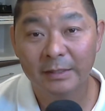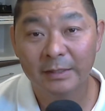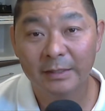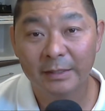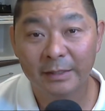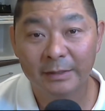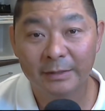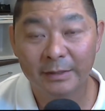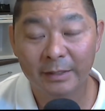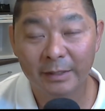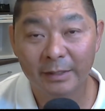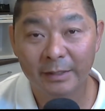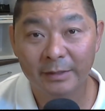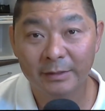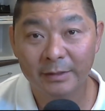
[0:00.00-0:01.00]
and
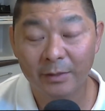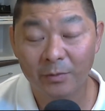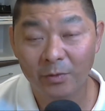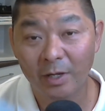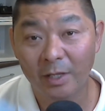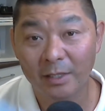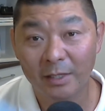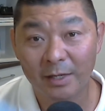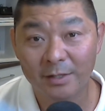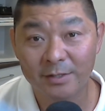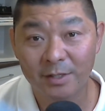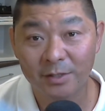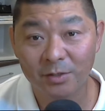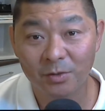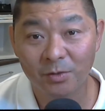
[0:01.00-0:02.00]
then they
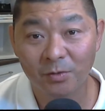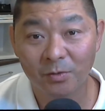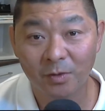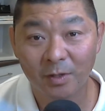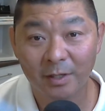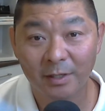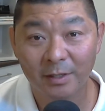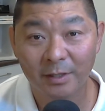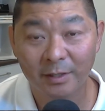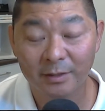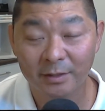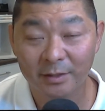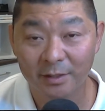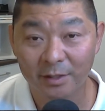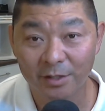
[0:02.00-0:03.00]
realize that you are
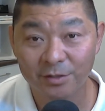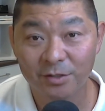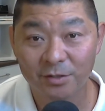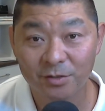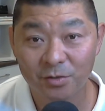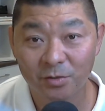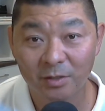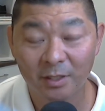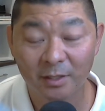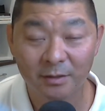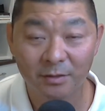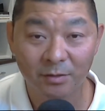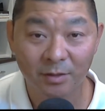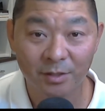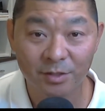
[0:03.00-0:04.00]
an international
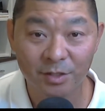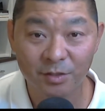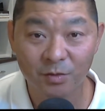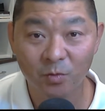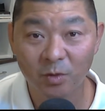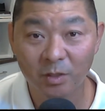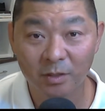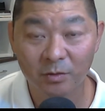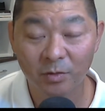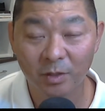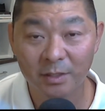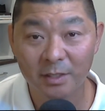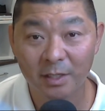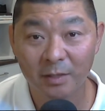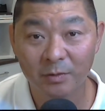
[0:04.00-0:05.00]
student, you can just work
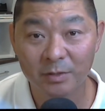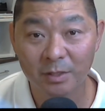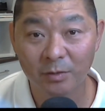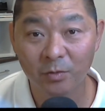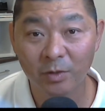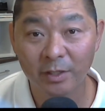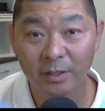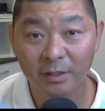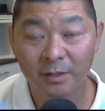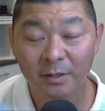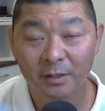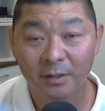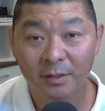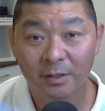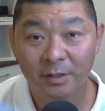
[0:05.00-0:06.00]
20 hours a week,
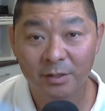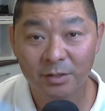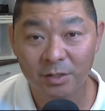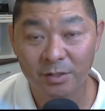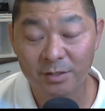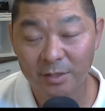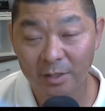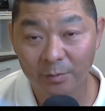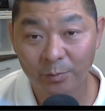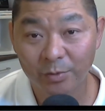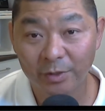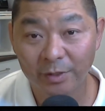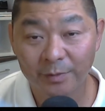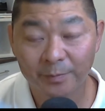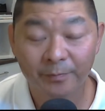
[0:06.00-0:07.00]
just
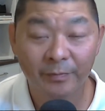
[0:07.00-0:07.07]
temporary,